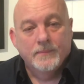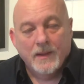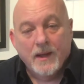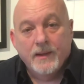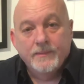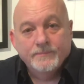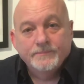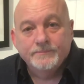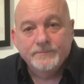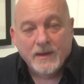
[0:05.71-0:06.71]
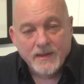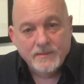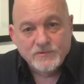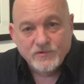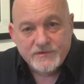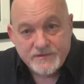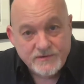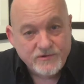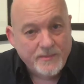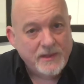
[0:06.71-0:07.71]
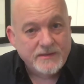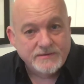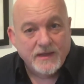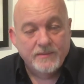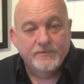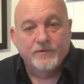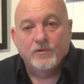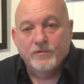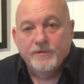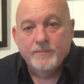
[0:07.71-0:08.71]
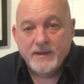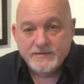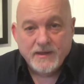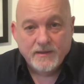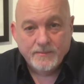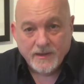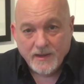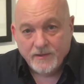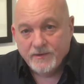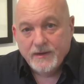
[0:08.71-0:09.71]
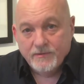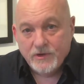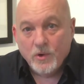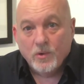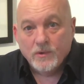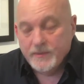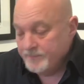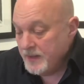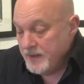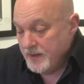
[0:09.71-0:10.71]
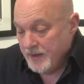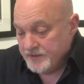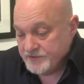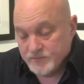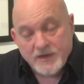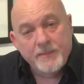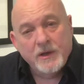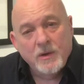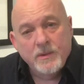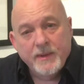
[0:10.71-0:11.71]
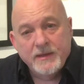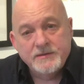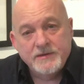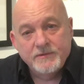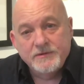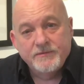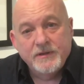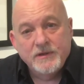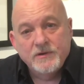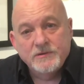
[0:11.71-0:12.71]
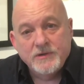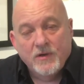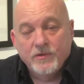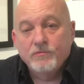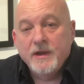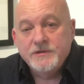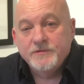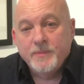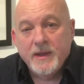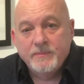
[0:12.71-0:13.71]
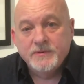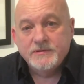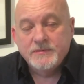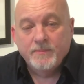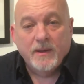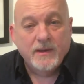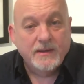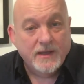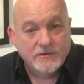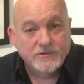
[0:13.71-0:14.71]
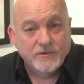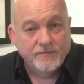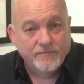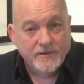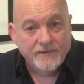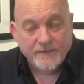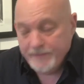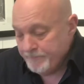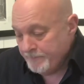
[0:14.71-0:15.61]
Hi, my name's Chris Caesar. I'm a landscape photographer based out of my gallery here in York. Some time ago we made a series of videos on the range of papers by Canson Infinity,